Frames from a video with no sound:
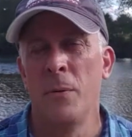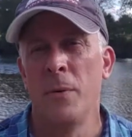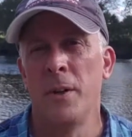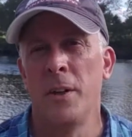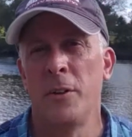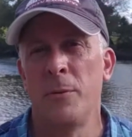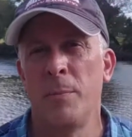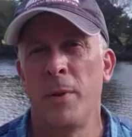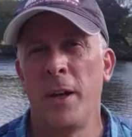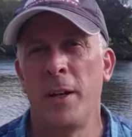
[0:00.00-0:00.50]

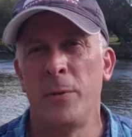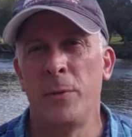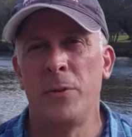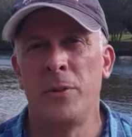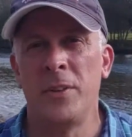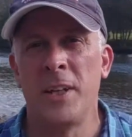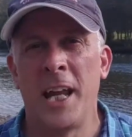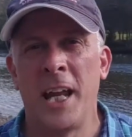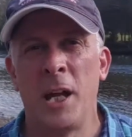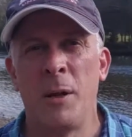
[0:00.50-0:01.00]
when this place
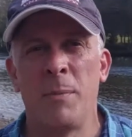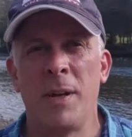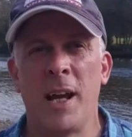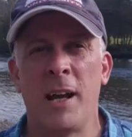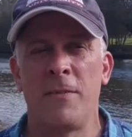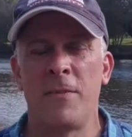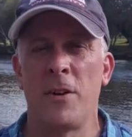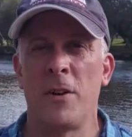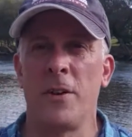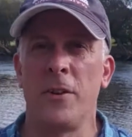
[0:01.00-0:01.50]
was named
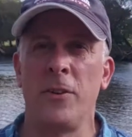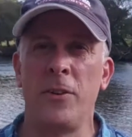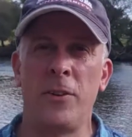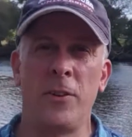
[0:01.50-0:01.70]
after the